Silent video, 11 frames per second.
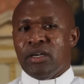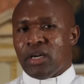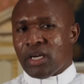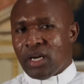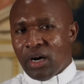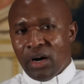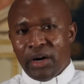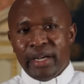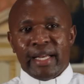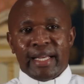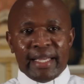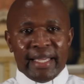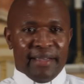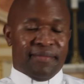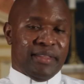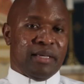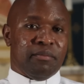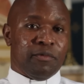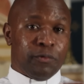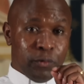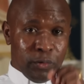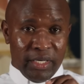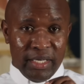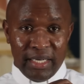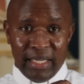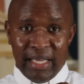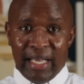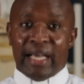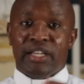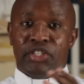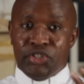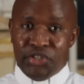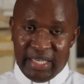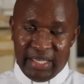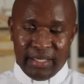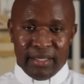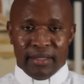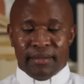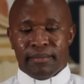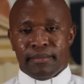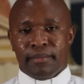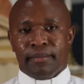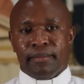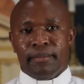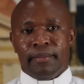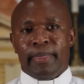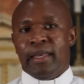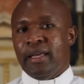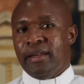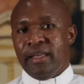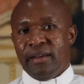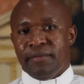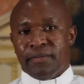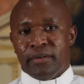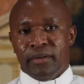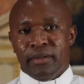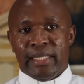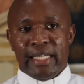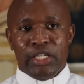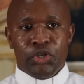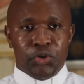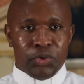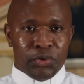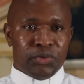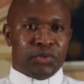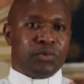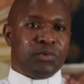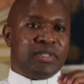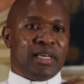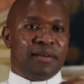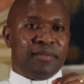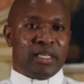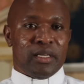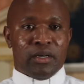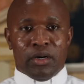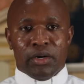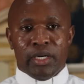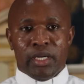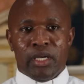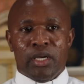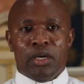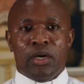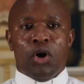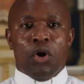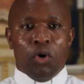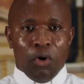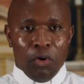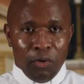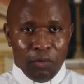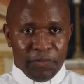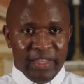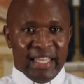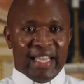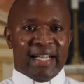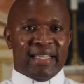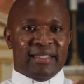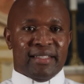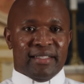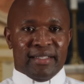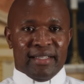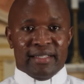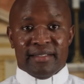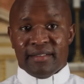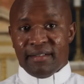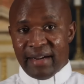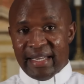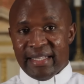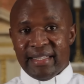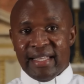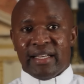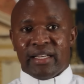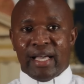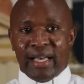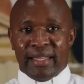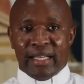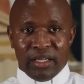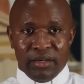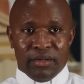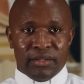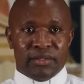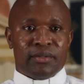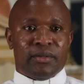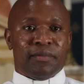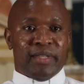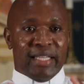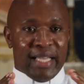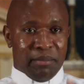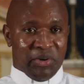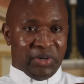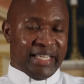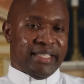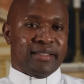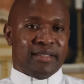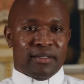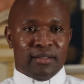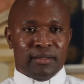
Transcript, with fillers: God gave them food and drink. Therefore, they chose to serve the God of their ancestors rather than other gods of the Amorites.